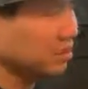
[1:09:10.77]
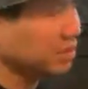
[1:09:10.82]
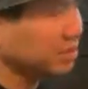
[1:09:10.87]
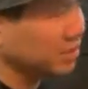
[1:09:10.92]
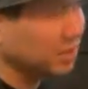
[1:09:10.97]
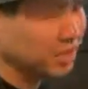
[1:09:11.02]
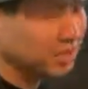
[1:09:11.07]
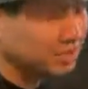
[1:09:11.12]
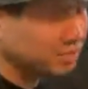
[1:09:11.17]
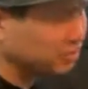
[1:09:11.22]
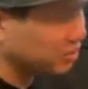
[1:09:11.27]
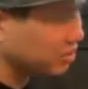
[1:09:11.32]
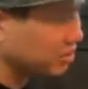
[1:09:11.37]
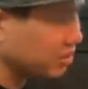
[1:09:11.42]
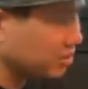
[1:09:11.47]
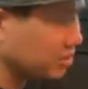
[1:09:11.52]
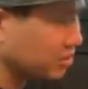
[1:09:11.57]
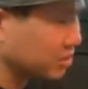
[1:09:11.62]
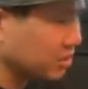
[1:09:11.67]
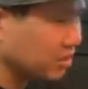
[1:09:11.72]
all kinds of
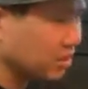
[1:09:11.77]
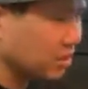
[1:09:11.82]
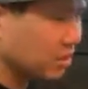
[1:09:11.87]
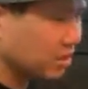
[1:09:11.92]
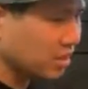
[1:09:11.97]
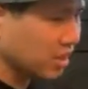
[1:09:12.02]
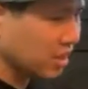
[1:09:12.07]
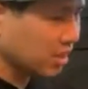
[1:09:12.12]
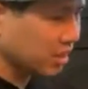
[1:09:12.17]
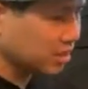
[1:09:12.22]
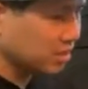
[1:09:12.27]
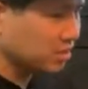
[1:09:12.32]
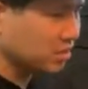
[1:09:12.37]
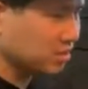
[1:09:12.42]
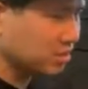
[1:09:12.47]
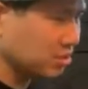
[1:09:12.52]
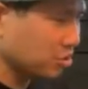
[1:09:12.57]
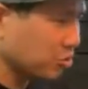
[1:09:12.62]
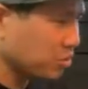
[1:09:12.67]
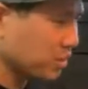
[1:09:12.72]
lures,
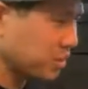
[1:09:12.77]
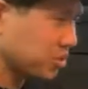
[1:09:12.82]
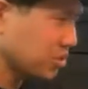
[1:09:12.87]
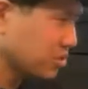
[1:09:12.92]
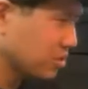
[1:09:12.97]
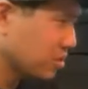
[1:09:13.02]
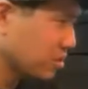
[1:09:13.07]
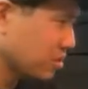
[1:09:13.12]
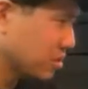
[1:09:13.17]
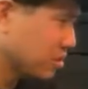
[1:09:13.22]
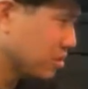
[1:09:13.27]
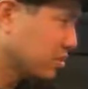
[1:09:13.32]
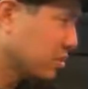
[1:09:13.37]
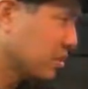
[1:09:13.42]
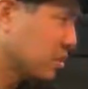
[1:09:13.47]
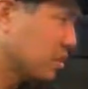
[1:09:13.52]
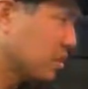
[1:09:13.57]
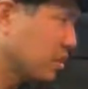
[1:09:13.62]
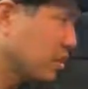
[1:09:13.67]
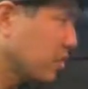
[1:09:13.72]
slow pitch lures,
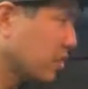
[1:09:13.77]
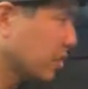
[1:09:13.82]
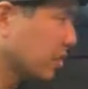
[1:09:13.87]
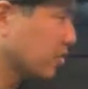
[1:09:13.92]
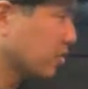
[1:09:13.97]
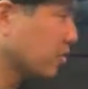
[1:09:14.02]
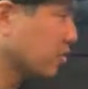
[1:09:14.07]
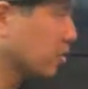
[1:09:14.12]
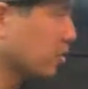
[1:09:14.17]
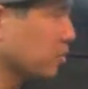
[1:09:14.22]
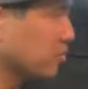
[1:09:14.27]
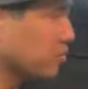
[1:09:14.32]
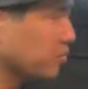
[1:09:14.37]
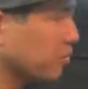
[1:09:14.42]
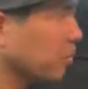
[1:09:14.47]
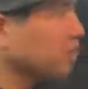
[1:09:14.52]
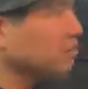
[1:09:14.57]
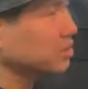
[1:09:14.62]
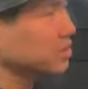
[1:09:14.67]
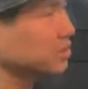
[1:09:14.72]
and they're gonna
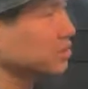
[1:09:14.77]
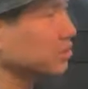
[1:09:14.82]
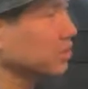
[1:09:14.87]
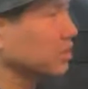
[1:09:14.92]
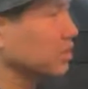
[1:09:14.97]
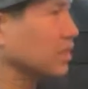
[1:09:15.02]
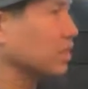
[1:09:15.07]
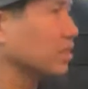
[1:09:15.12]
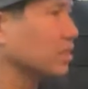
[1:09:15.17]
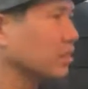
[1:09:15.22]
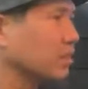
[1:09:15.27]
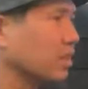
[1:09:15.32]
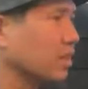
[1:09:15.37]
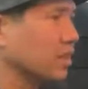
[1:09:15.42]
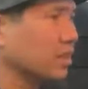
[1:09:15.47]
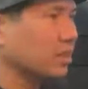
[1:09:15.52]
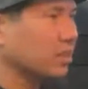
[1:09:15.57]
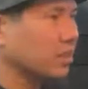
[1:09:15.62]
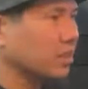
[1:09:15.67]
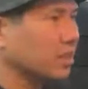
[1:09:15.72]
fall differently.
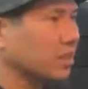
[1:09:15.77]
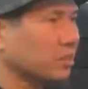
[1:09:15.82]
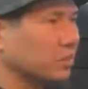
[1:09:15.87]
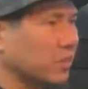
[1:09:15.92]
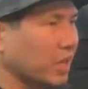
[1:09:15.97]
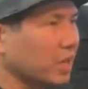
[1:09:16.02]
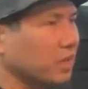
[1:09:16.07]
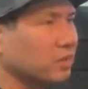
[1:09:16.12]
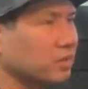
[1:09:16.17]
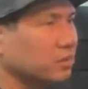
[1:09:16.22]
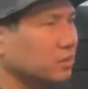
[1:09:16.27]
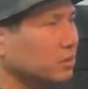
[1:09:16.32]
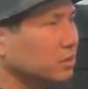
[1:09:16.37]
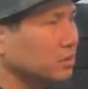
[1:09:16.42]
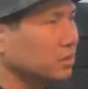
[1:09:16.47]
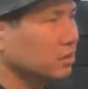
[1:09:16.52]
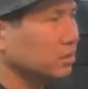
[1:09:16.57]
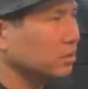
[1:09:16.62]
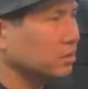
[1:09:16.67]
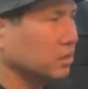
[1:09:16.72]
And
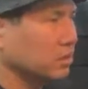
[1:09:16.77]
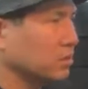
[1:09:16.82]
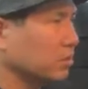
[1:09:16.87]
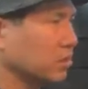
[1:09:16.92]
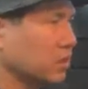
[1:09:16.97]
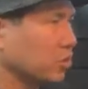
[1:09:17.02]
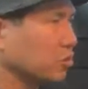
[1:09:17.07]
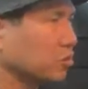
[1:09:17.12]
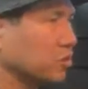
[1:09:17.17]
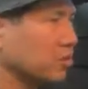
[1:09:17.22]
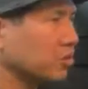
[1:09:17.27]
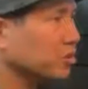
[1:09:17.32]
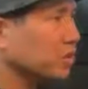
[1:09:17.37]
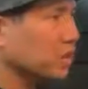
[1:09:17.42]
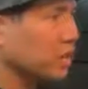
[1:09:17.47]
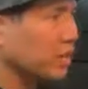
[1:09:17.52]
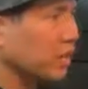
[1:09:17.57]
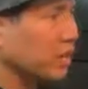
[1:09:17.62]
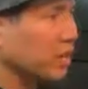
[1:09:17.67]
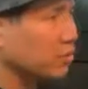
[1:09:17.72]
they'll
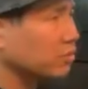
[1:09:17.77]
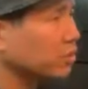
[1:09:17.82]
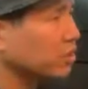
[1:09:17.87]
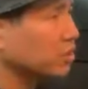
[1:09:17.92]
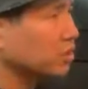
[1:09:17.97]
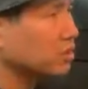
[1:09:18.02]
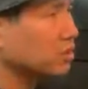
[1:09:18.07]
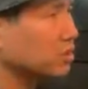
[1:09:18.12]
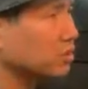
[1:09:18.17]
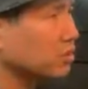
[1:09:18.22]
get hammered on the